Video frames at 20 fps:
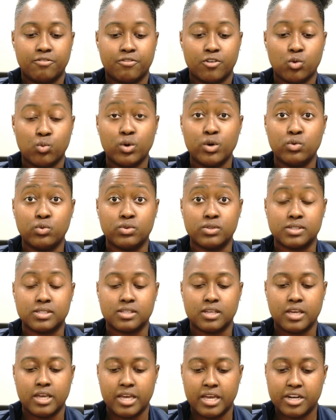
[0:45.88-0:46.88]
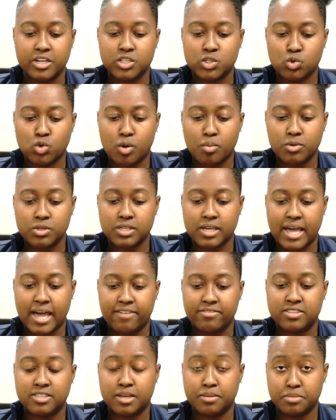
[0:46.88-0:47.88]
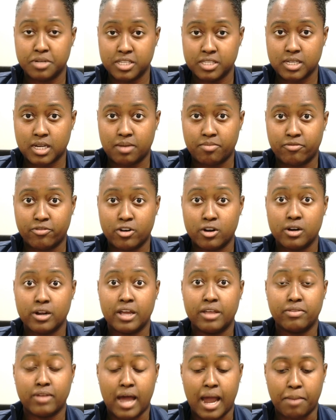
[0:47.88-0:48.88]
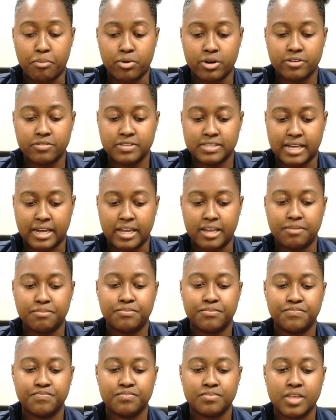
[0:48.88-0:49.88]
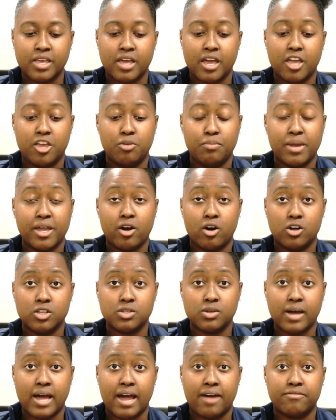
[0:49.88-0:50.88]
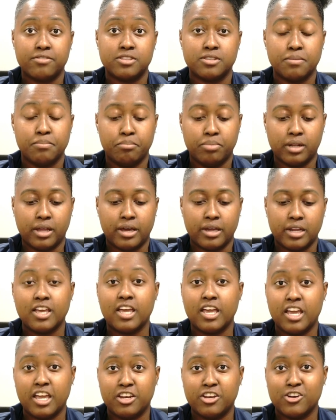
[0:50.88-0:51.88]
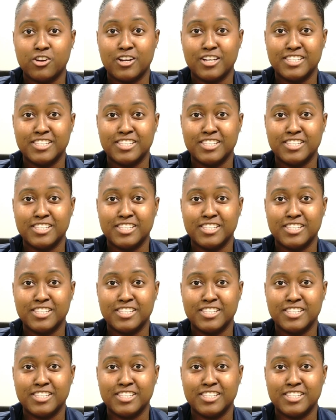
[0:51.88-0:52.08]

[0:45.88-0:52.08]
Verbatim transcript: For wounds, it is normal to have some discomfort in the operative site, and you may also have some blood in your